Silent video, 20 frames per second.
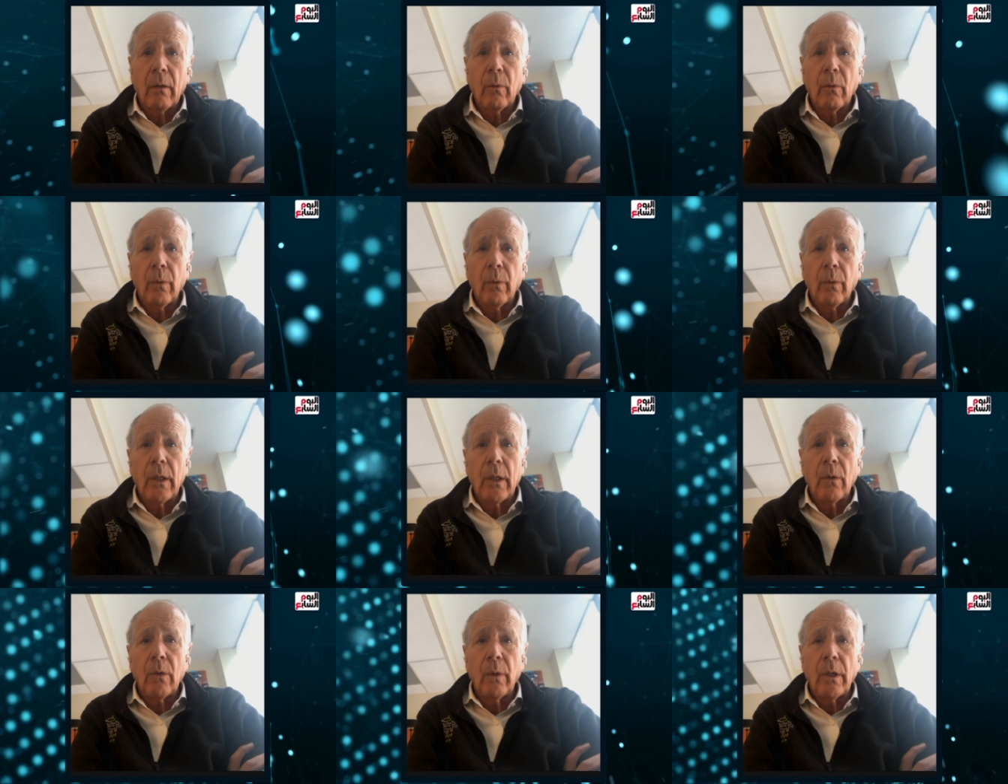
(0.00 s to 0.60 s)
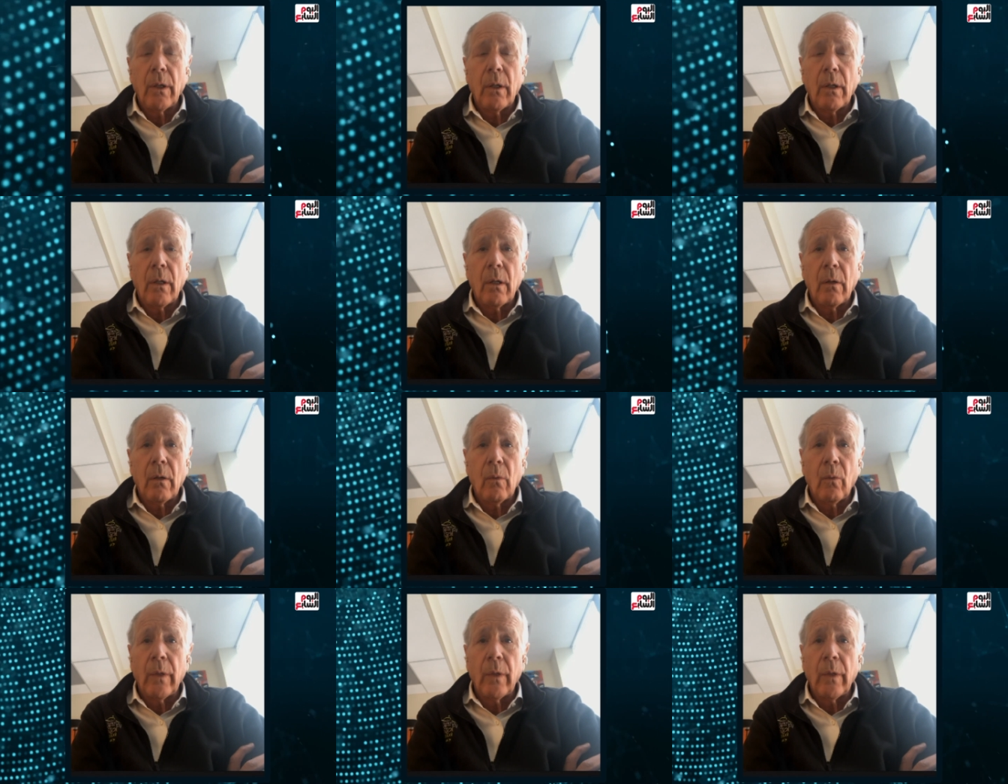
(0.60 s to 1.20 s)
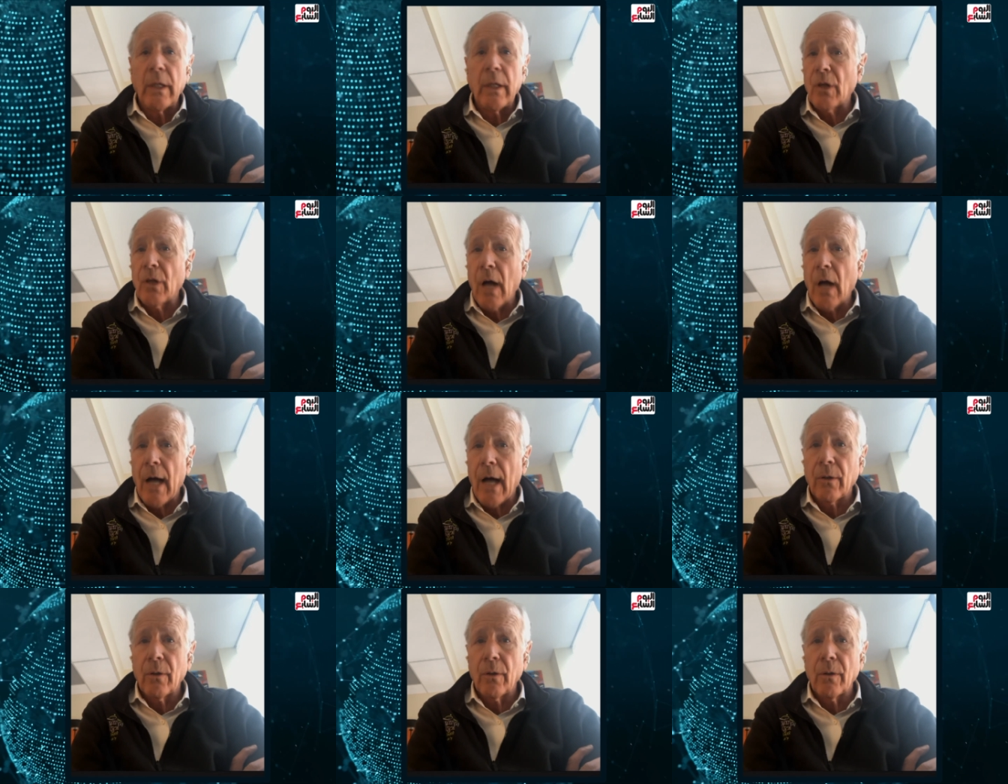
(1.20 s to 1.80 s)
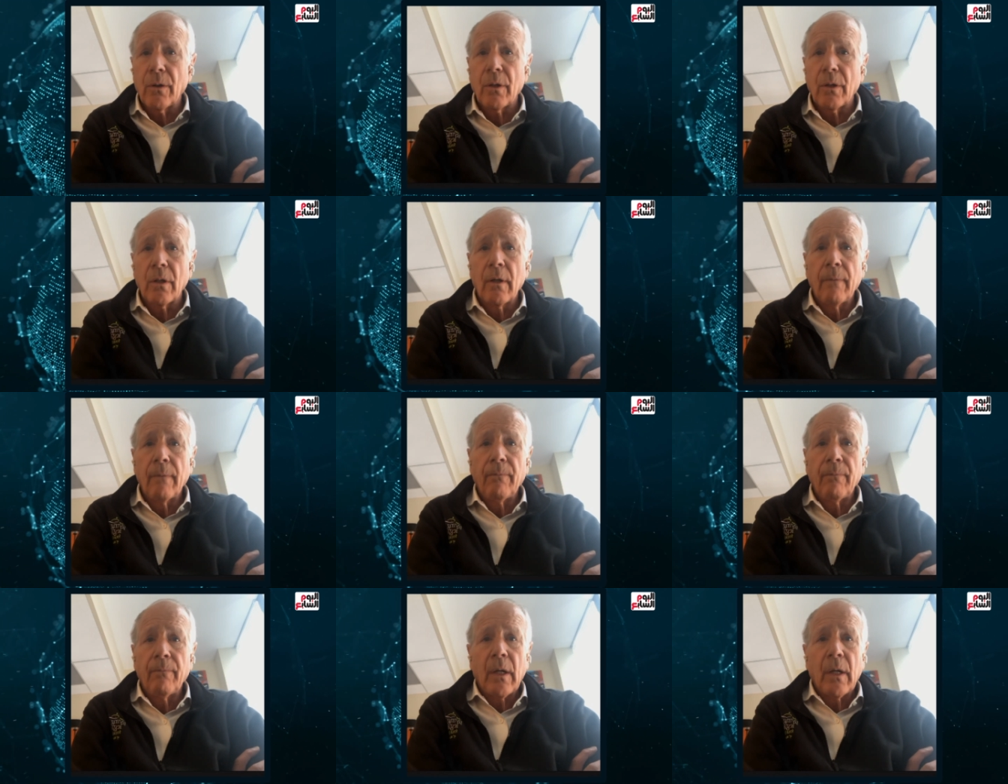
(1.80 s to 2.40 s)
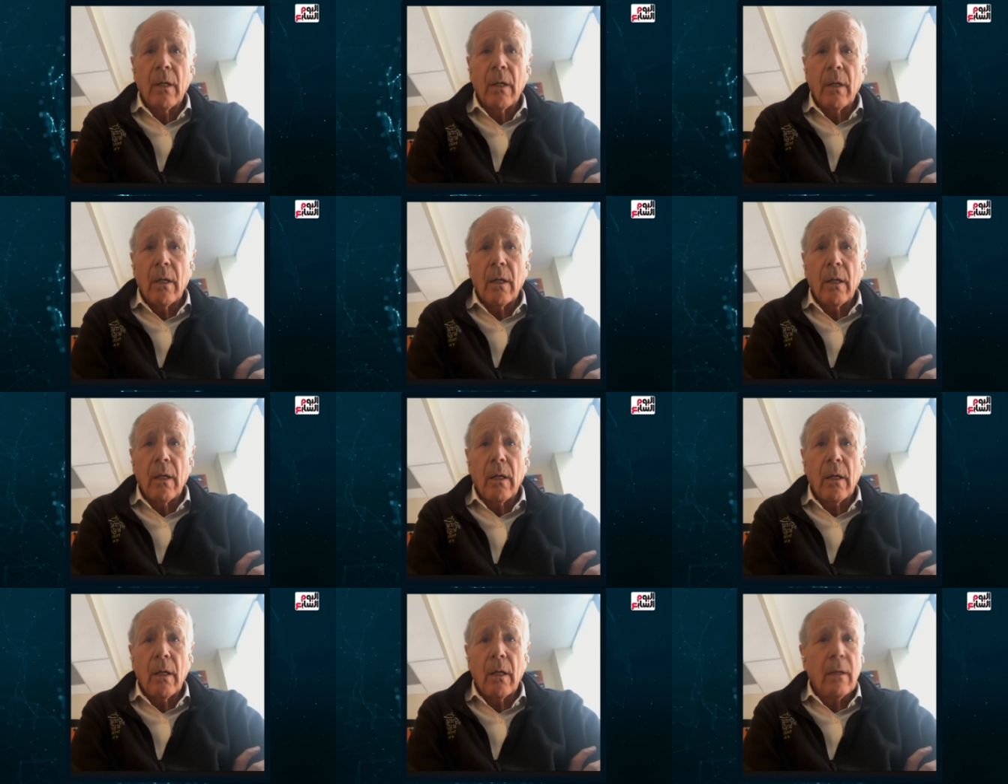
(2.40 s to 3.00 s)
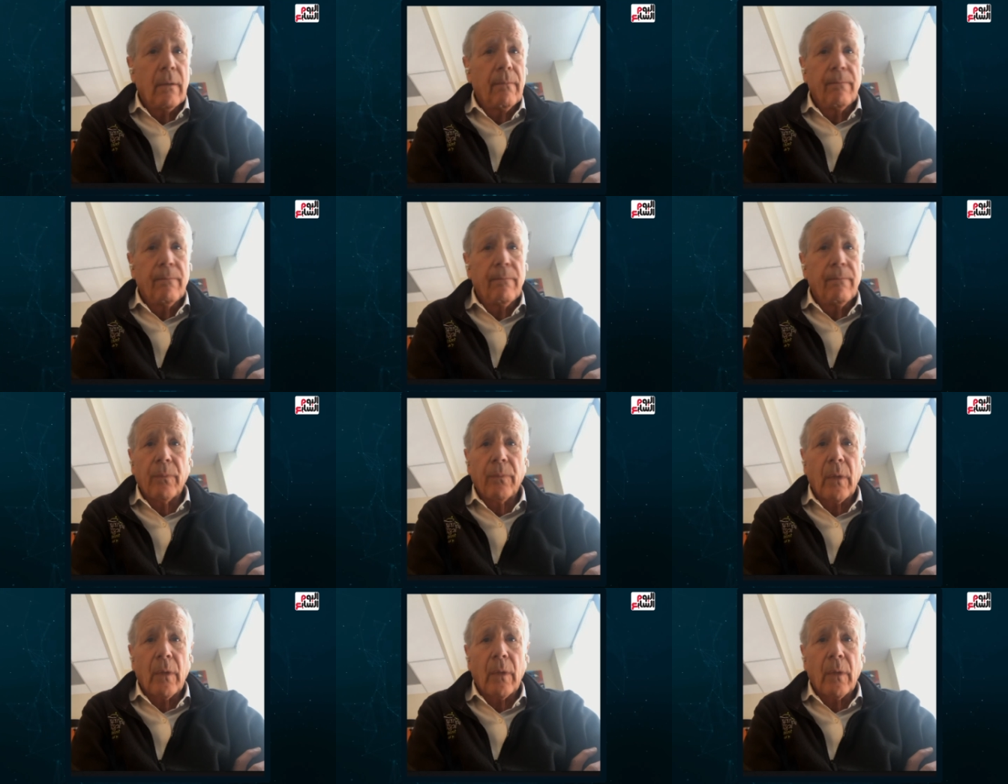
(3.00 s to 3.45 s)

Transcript: uh, we we. We as doctors um,